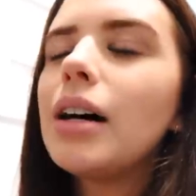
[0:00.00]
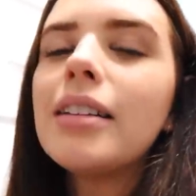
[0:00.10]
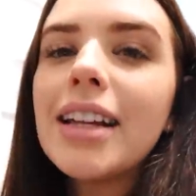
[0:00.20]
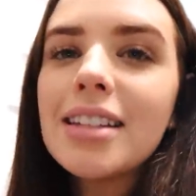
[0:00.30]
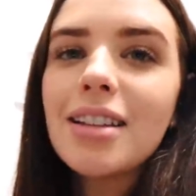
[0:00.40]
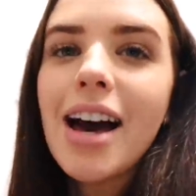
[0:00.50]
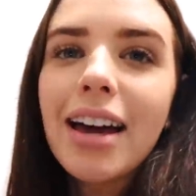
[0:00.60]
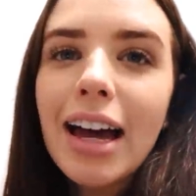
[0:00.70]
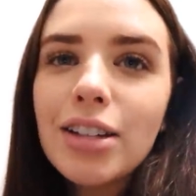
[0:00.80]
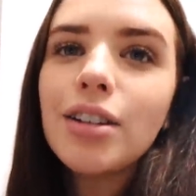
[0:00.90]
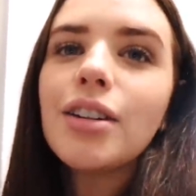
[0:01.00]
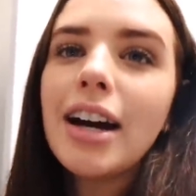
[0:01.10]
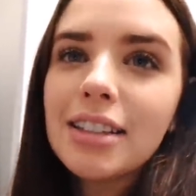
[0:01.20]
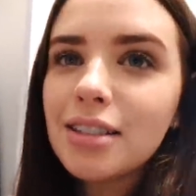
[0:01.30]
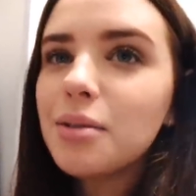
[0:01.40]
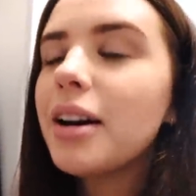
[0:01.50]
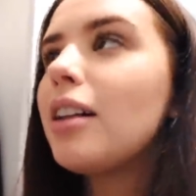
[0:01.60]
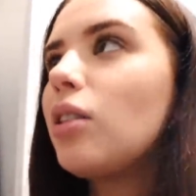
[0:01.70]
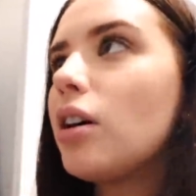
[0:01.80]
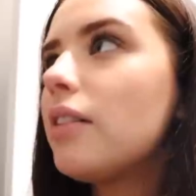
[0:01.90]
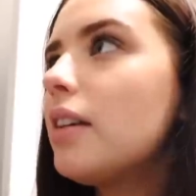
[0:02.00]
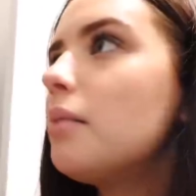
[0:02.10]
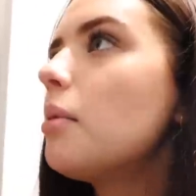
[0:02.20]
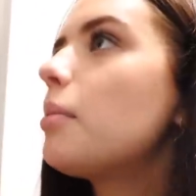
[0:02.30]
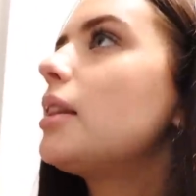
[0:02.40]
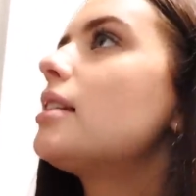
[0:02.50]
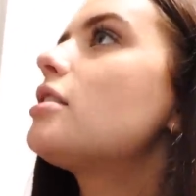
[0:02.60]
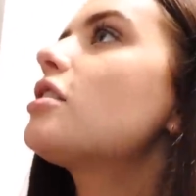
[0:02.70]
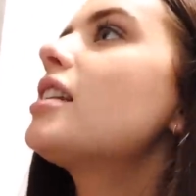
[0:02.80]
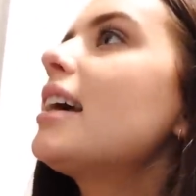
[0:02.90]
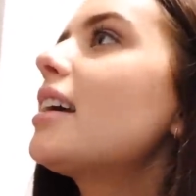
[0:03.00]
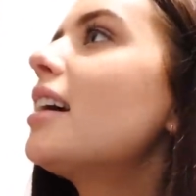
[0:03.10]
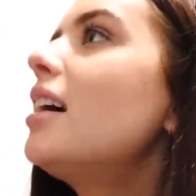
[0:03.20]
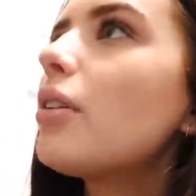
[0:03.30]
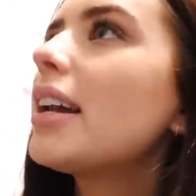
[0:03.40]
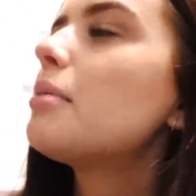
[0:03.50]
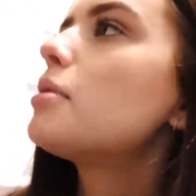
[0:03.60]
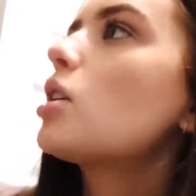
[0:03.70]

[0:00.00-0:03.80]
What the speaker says: well, that's a lie. I do. I still wear a lot of them, but there's just like random